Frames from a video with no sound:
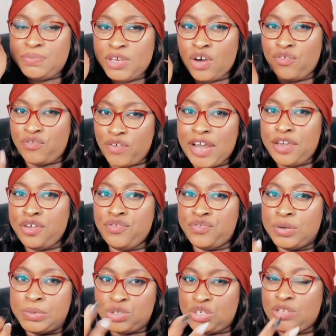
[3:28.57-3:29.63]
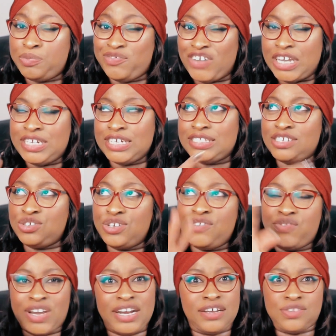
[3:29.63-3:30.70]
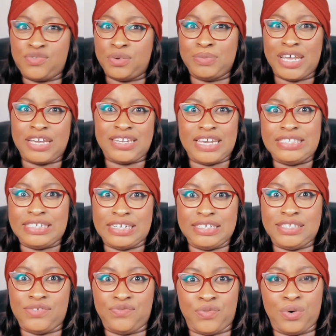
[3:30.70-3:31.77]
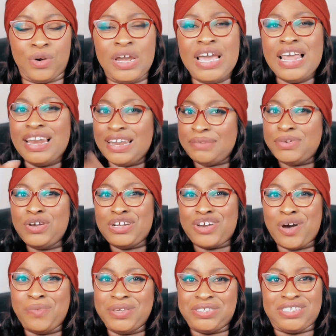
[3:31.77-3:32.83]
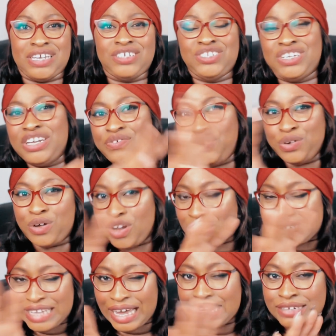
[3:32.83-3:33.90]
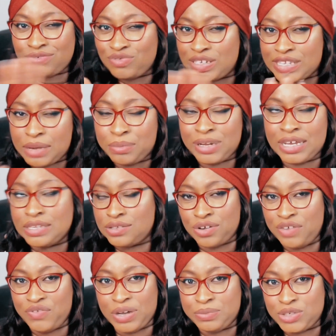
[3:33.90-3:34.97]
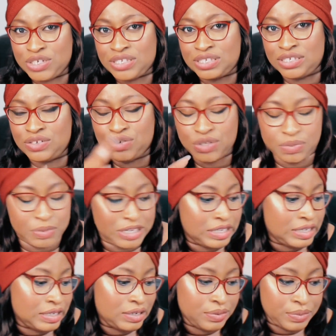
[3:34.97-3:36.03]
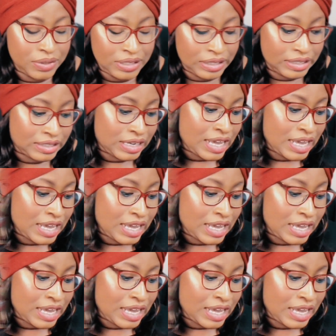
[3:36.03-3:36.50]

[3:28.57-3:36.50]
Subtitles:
me of Ryu from Street Fighter, the Street Fighter from like 1994. Let me know in the comment section if you clock that resemblance or if I'm just, you know, spinning in the wind.